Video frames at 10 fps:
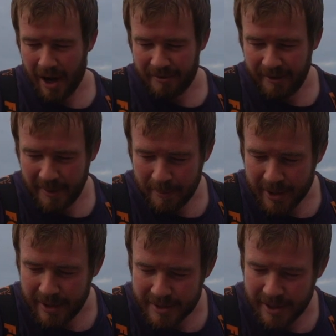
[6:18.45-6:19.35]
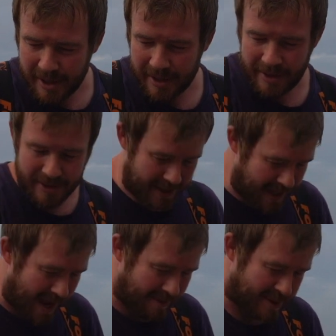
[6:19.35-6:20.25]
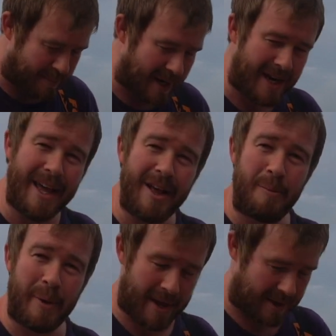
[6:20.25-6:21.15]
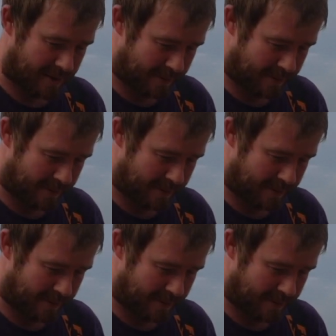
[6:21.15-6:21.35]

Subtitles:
I think because the year has been a little bit,